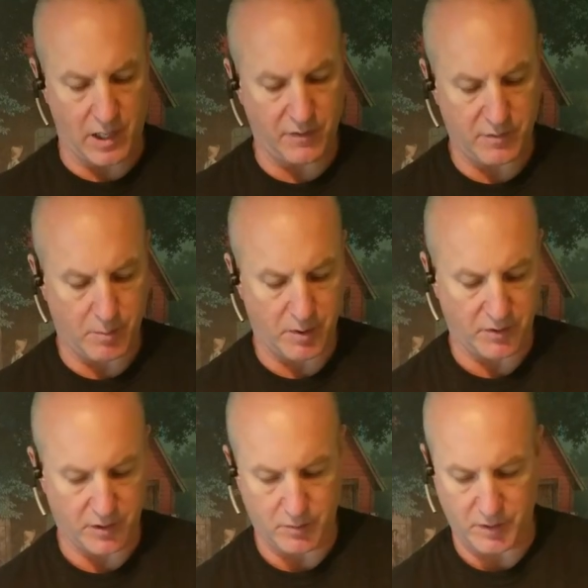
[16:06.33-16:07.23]
always remember to
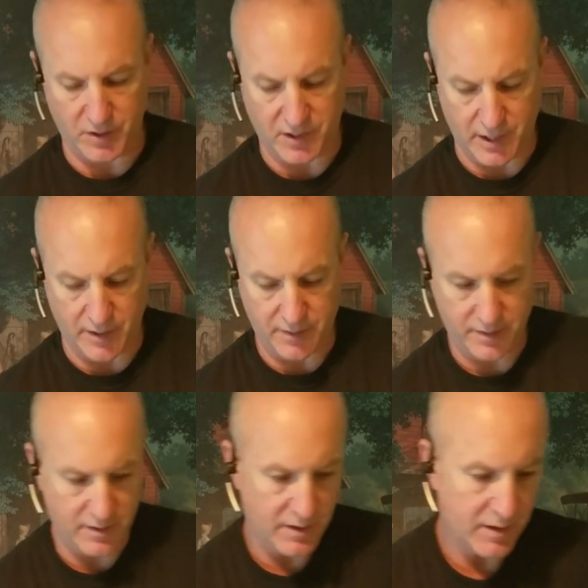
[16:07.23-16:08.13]
do when you're done,
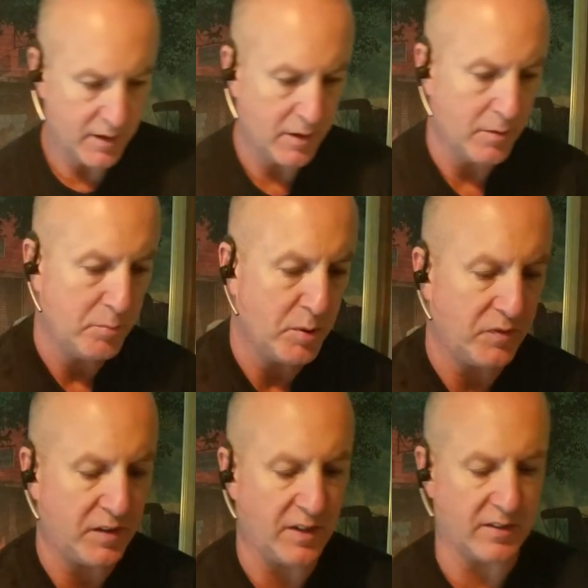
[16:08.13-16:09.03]
put
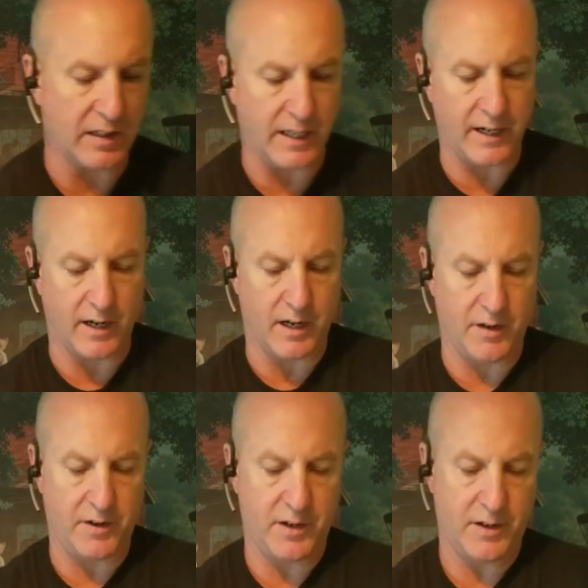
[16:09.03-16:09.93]
this lid
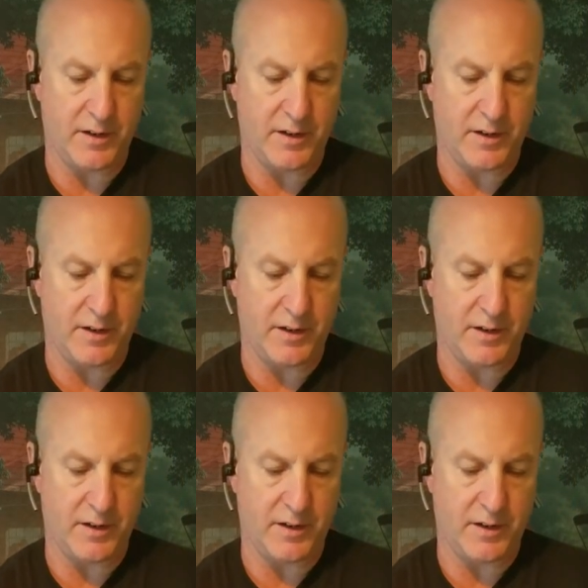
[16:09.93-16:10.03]
on.